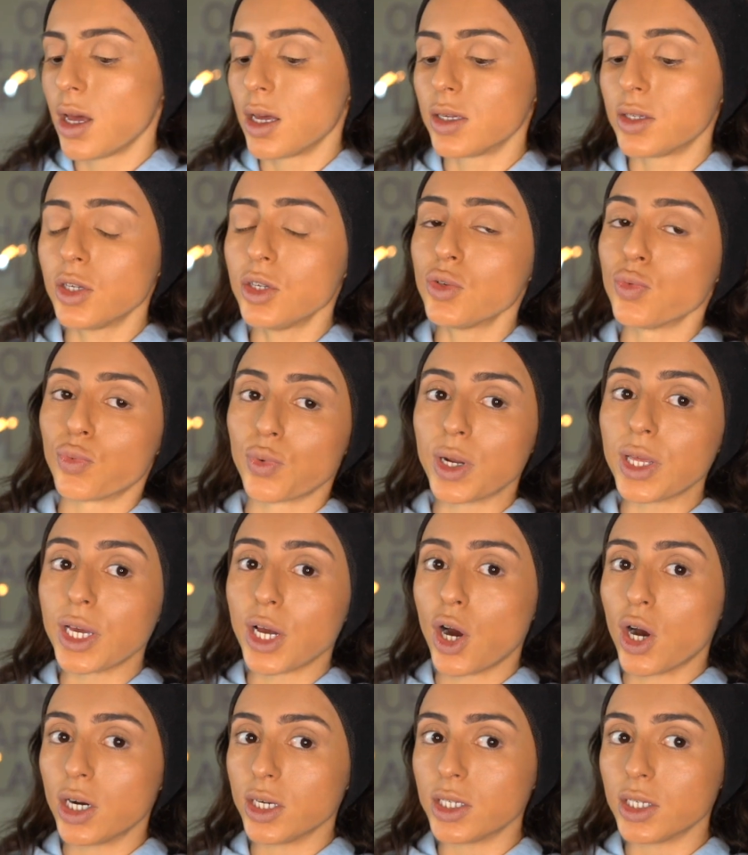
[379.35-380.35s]
This is really
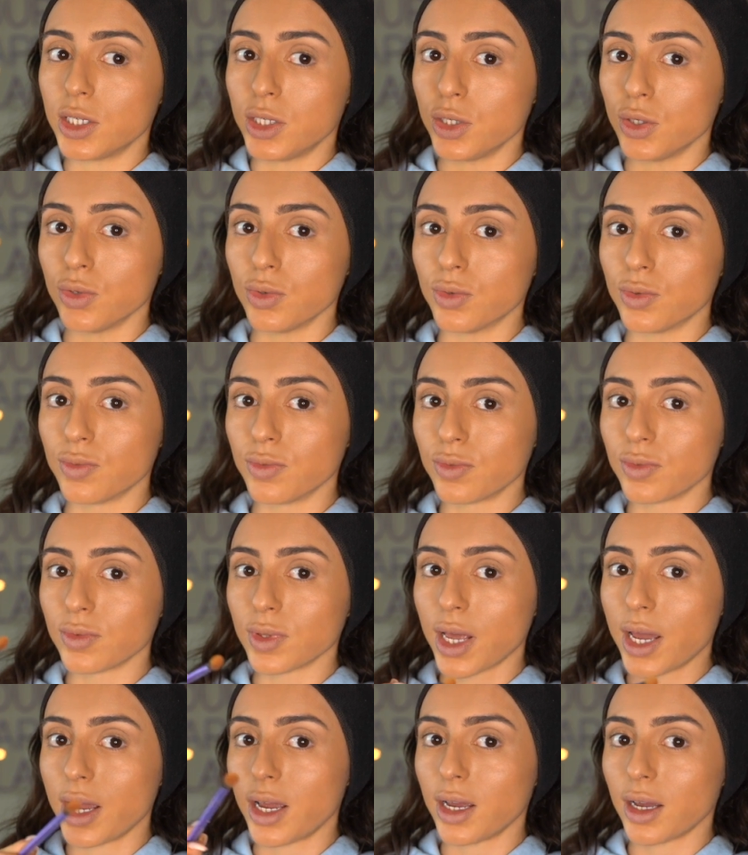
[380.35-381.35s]
hard to do
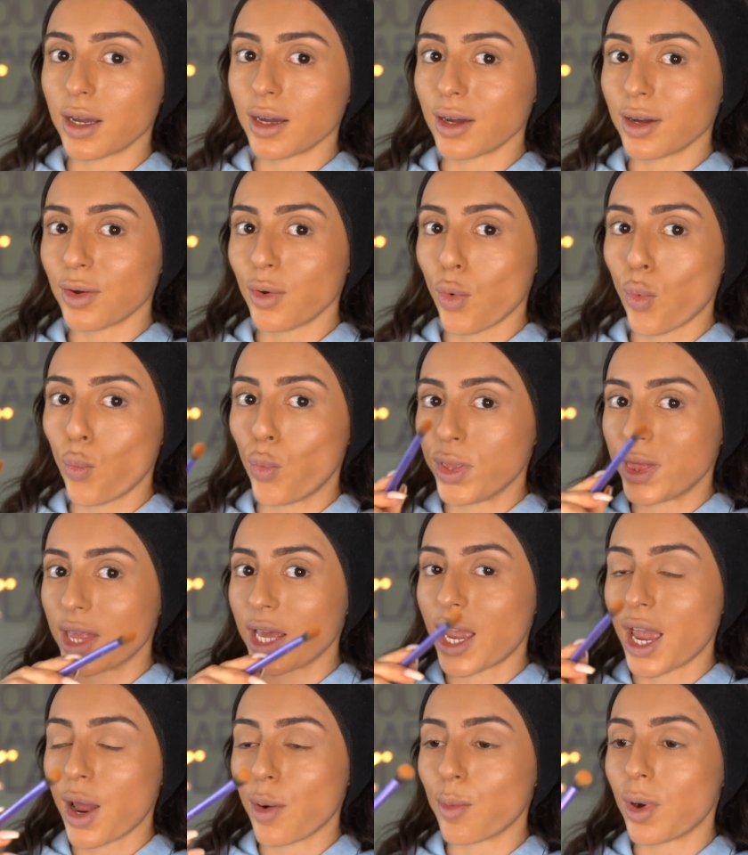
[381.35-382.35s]
like with the
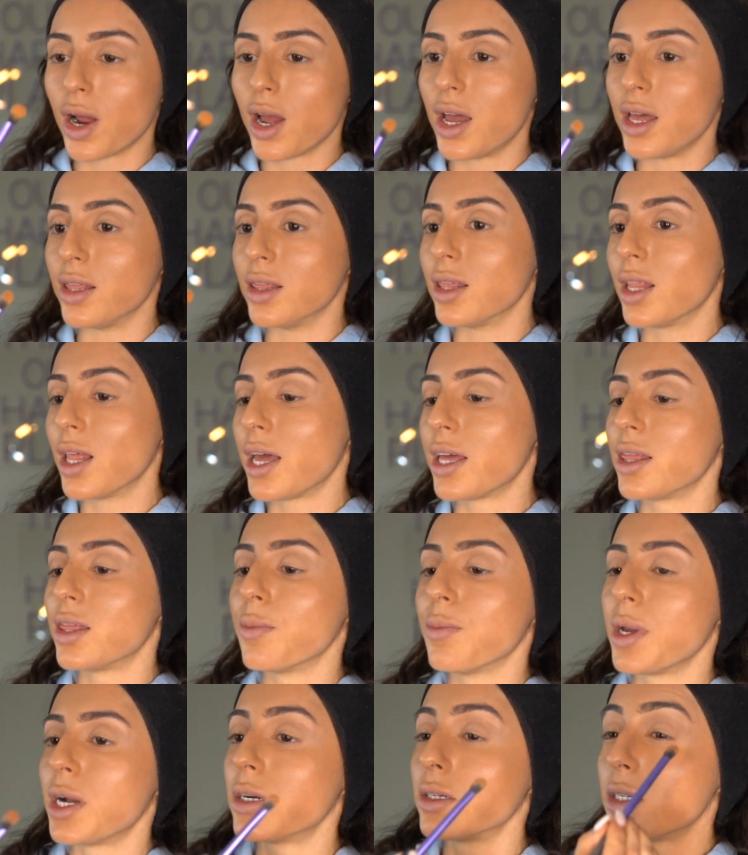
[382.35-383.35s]
camera and like the
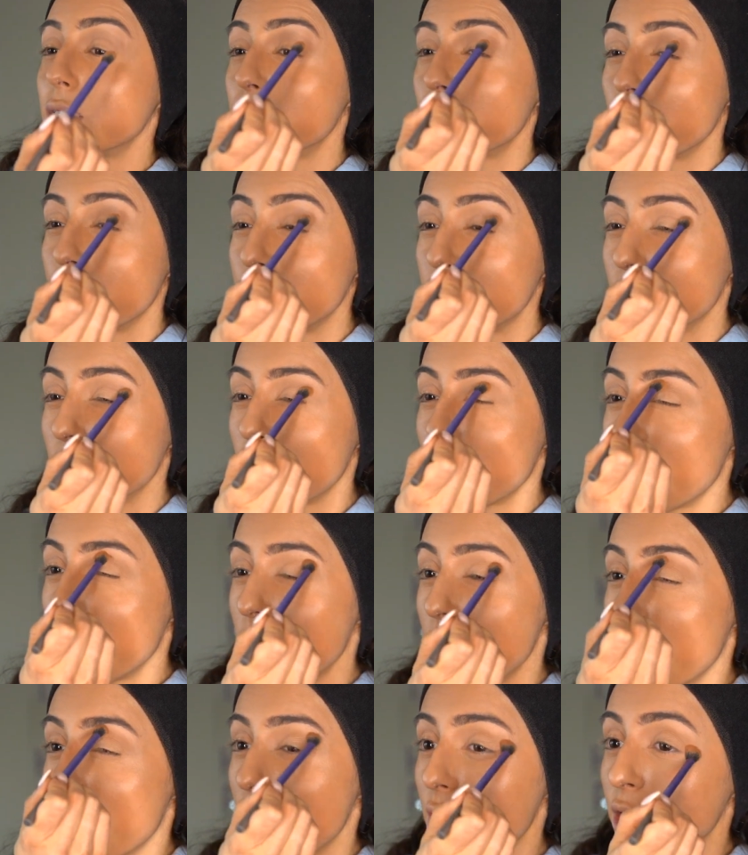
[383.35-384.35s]
mirror situation.
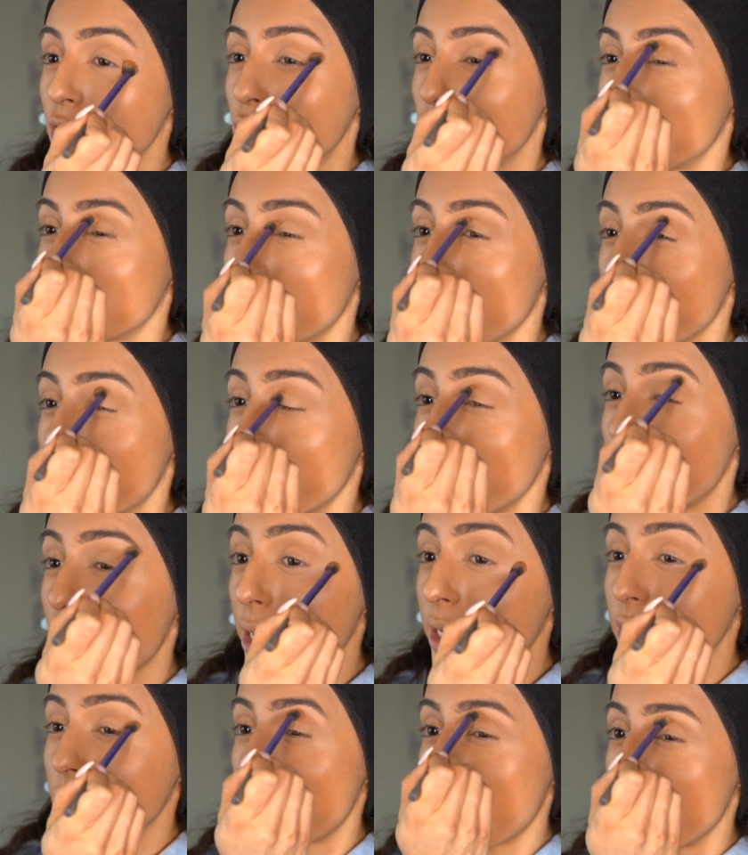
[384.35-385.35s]
And just go through my
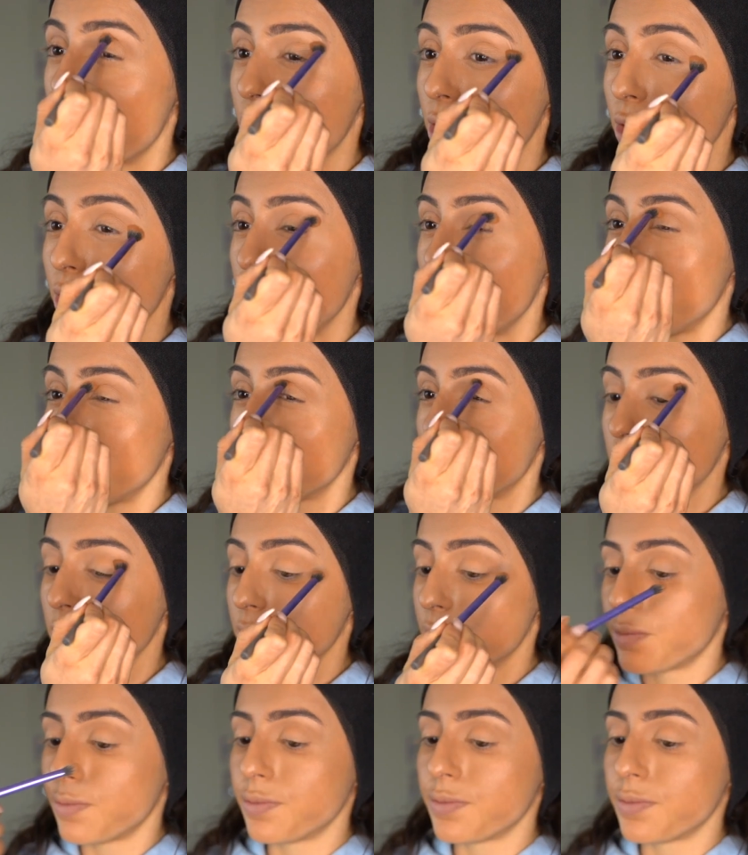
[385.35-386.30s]
entire crease.